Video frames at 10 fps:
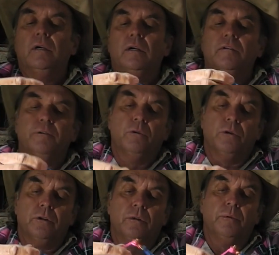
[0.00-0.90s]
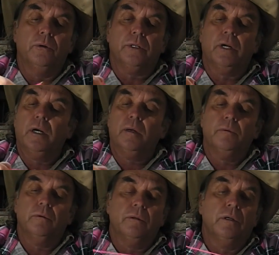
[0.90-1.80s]
if you're wanting to pull a
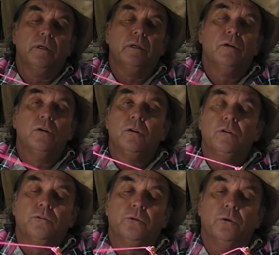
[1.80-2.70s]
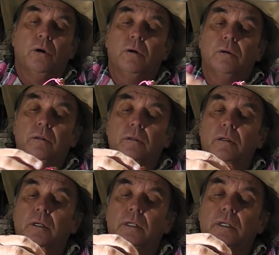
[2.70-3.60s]
cable through
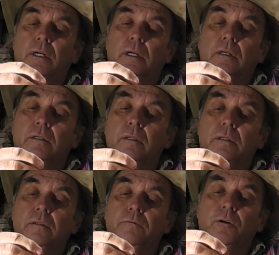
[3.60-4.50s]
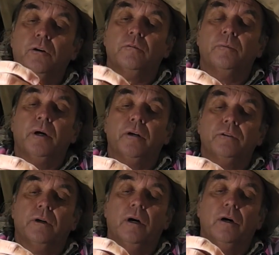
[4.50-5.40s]
a confined space,
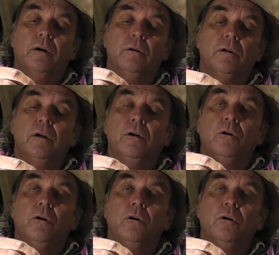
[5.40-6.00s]
a hole,